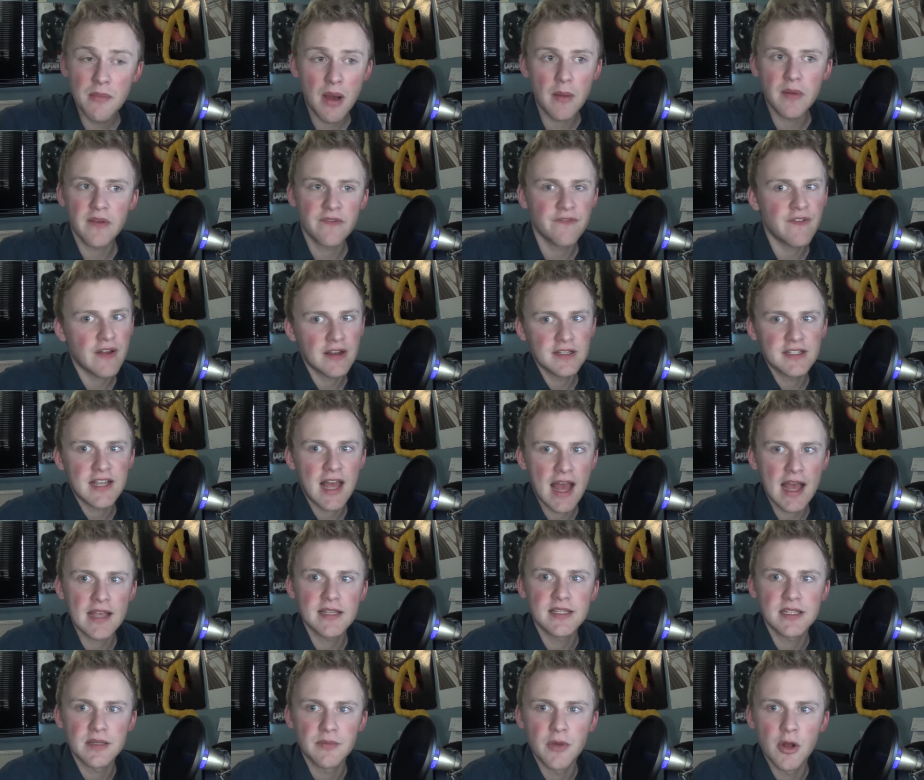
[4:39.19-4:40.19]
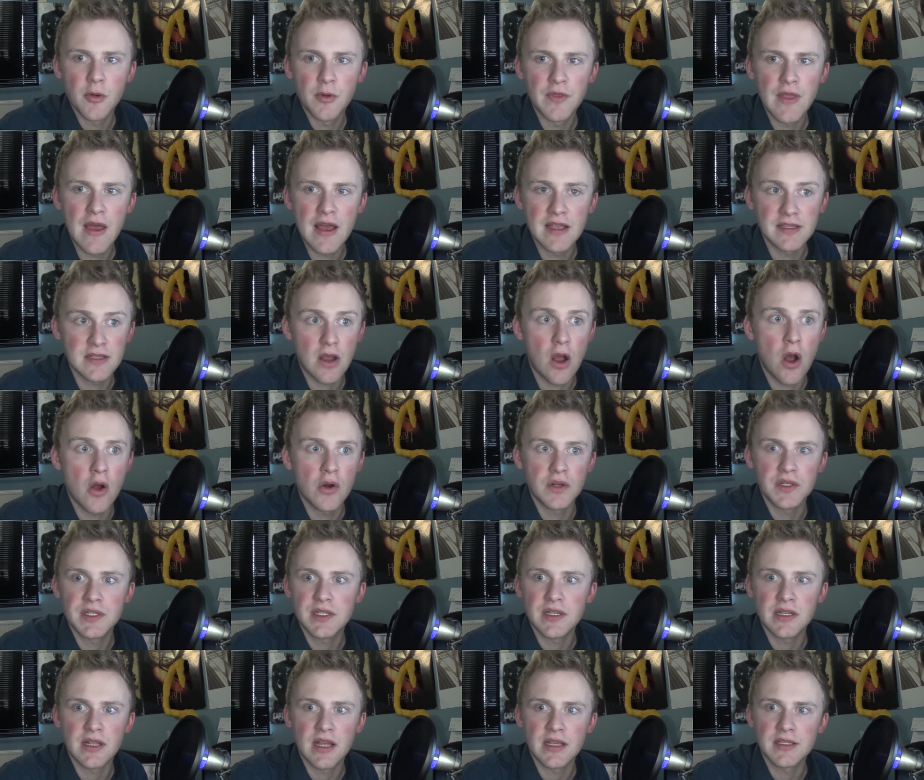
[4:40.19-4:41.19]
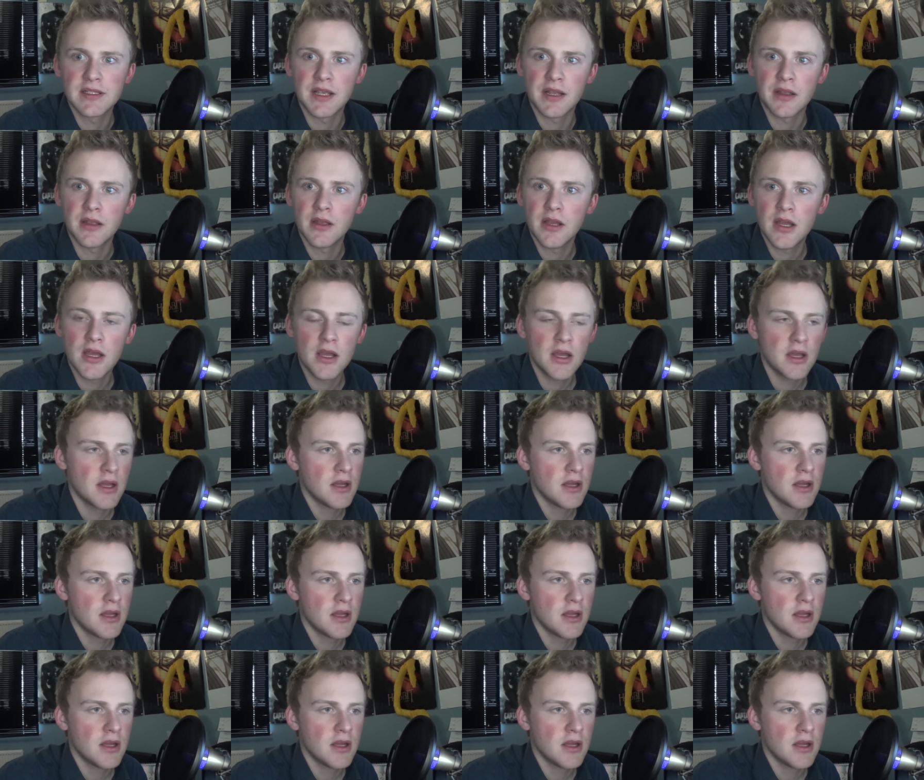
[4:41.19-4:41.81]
But I mean, fantastic moment that is. Honestly, that's like